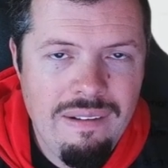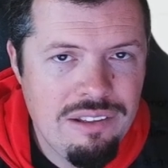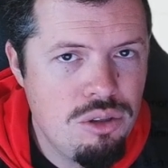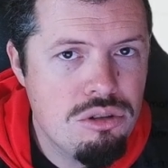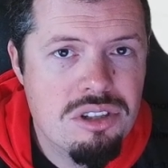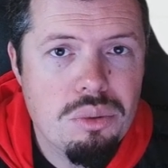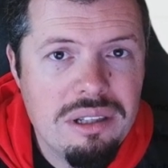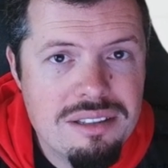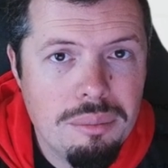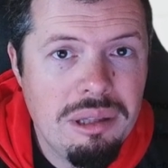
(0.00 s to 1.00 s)
and you just
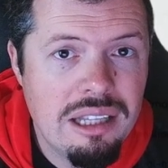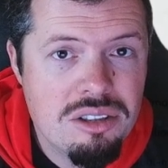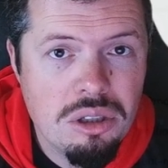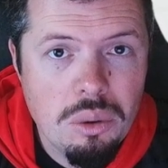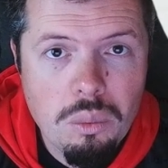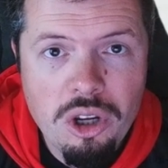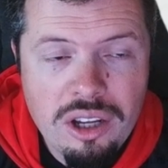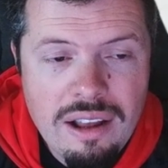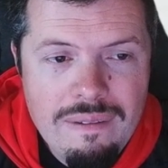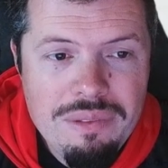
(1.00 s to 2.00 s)
want something that's going to work,